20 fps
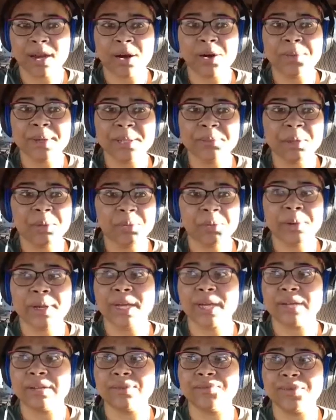Always be
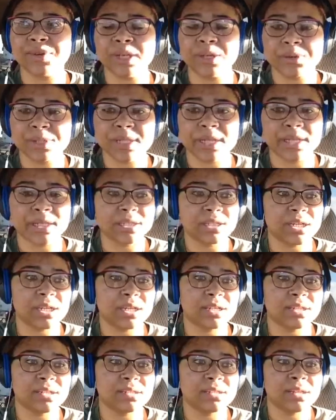prepared for your second
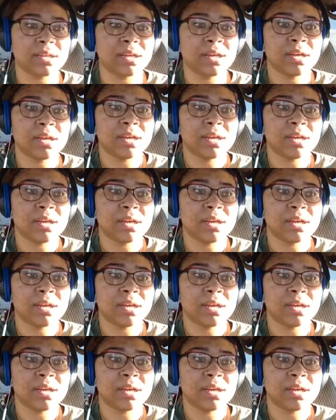chance.